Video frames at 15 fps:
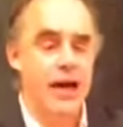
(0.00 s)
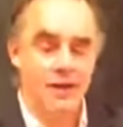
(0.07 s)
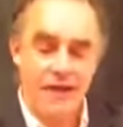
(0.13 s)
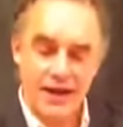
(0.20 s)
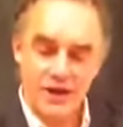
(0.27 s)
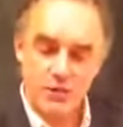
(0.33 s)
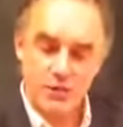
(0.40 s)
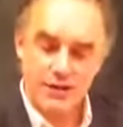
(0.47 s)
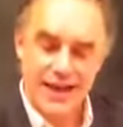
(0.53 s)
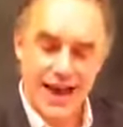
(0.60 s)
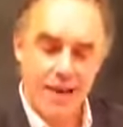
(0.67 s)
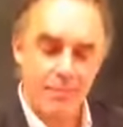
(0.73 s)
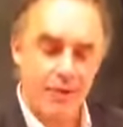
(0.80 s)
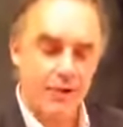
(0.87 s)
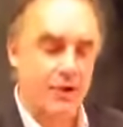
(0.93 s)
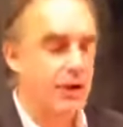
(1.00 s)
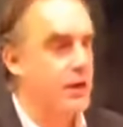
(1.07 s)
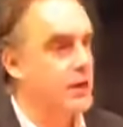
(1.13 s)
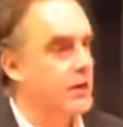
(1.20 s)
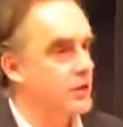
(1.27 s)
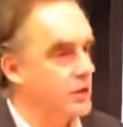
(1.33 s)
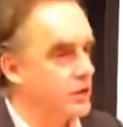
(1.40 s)
And that's what's happened
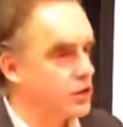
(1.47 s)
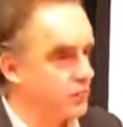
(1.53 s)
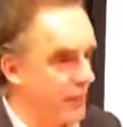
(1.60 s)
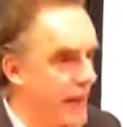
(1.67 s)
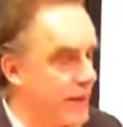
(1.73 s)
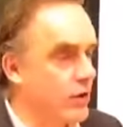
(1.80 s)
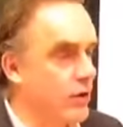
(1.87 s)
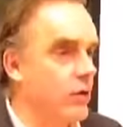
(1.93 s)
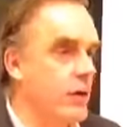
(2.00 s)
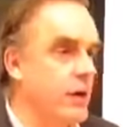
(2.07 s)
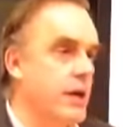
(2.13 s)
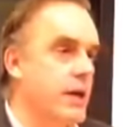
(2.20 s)
to Geppetto,